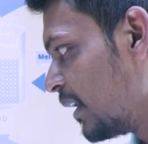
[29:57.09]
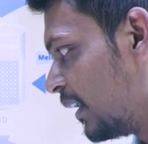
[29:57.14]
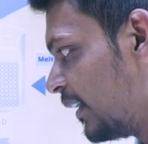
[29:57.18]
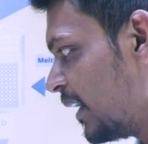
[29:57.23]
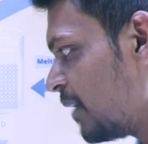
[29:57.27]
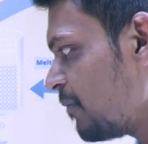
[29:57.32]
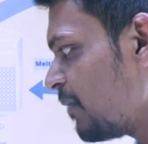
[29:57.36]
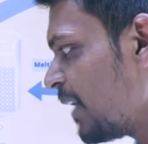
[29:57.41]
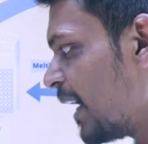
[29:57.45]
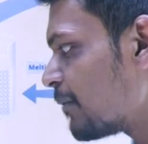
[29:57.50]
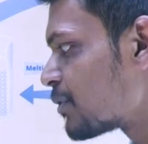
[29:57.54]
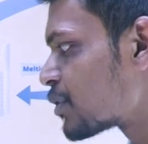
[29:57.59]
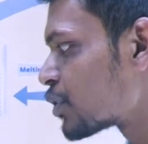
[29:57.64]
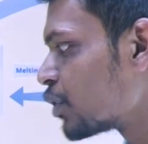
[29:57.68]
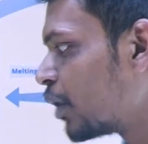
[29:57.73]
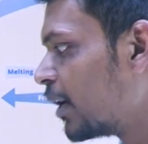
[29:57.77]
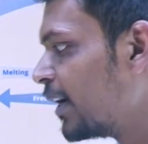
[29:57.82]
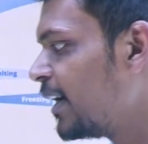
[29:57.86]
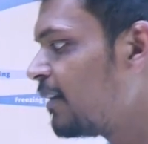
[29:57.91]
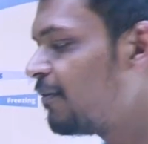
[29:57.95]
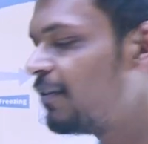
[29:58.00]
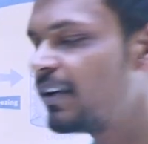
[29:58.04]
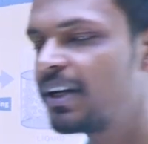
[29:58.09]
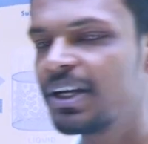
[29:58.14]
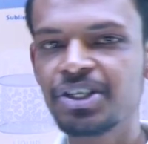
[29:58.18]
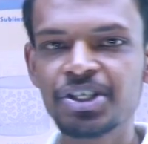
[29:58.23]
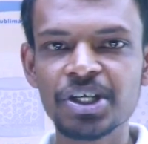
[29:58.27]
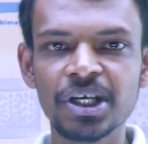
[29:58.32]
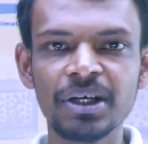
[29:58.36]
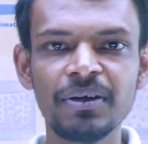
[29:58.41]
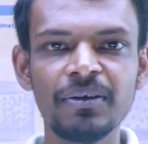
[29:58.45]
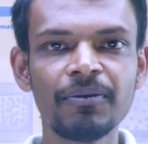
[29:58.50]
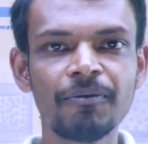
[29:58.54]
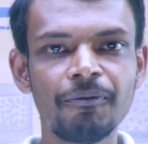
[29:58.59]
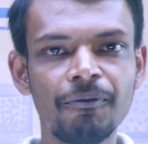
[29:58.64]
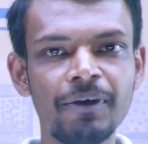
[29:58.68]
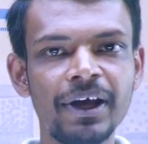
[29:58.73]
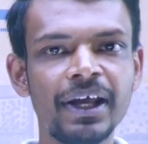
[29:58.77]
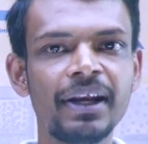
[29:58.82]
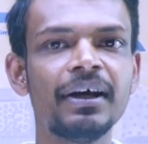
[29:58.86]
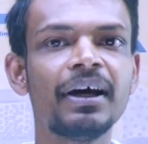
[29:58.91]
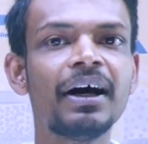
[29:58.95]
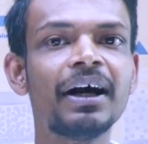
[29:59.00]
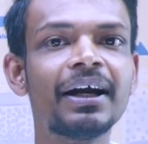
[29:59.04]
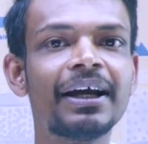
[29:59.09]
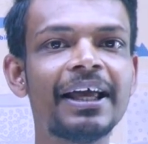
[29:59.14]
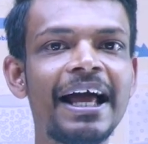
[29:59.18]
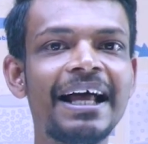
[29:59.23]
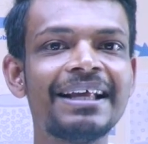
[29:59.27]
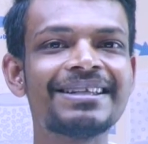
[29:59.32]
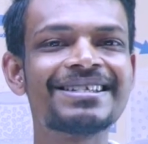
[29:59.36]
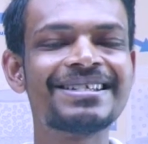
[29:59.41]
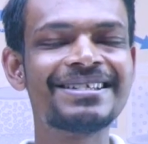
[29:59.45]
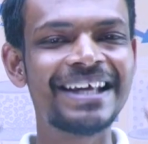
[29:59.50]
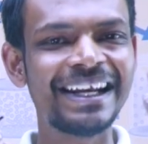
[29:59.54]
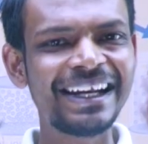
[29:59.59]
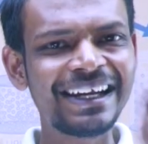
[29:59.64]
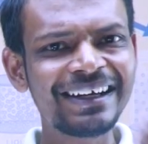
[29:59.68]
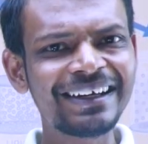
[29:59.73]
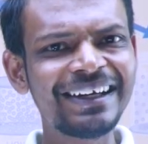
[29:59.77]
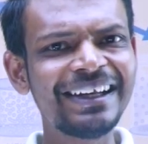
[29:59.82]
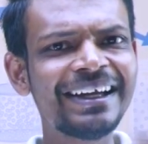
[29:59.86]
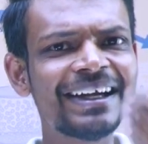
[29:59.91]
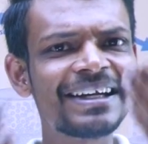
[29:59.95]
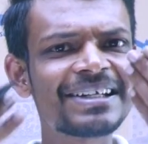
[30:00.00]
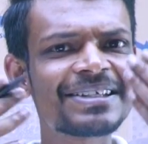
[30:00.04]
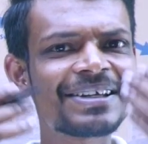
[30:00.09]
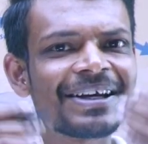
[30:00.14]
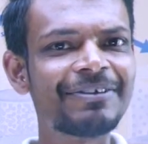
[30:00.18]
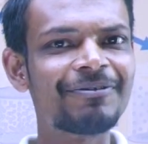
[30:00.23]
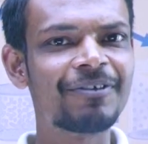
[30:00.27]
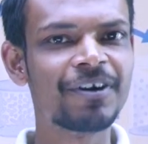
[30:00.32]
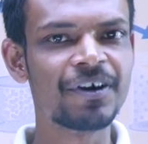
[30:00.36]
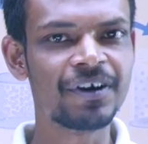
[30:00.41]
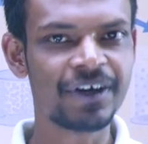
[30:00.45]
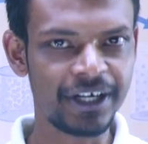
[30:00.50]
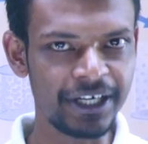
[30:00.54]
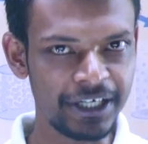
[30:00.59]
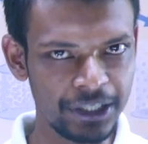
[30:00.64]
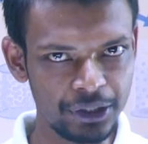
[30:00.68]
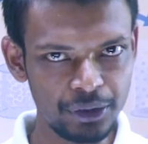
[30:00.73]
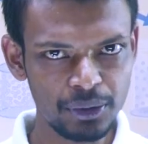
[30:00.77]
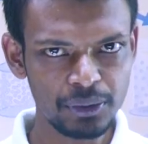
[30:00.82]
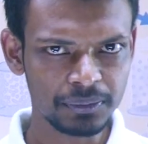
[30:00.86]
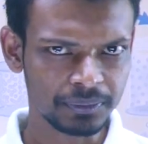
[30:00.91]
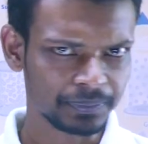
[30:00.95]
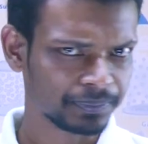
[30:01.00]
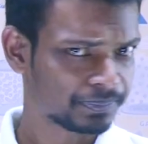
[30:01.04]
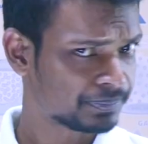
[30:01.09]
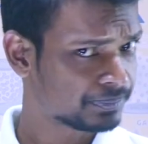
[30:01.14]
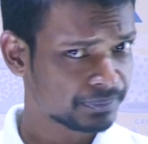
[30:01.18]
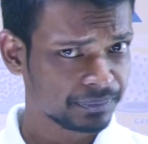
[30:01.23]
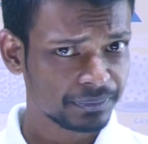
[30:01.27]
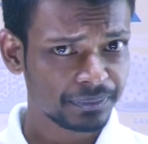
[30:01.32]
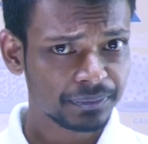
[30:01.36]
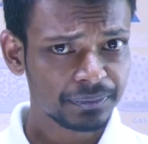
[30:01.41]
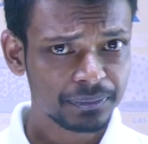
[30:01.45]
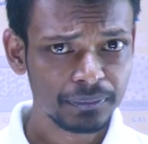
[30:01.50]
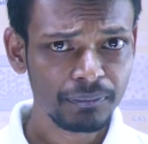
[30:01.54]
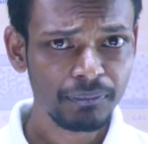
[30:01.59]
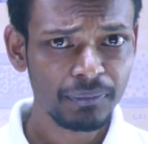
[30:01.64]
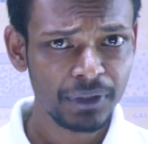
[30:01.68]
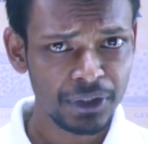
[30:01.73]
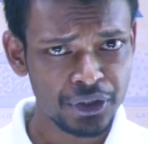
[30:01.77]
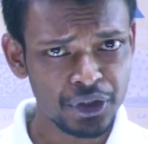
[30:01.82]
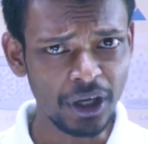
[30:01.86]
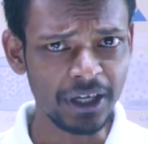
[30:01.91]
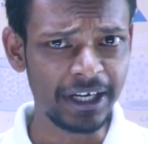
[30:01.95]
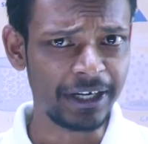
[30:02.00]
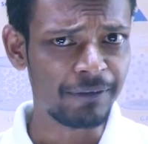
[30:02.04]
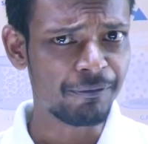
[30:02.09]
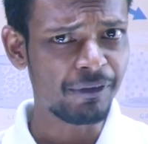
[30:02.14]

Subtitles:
Then we have solidification, when a gas directly gets converted into solid.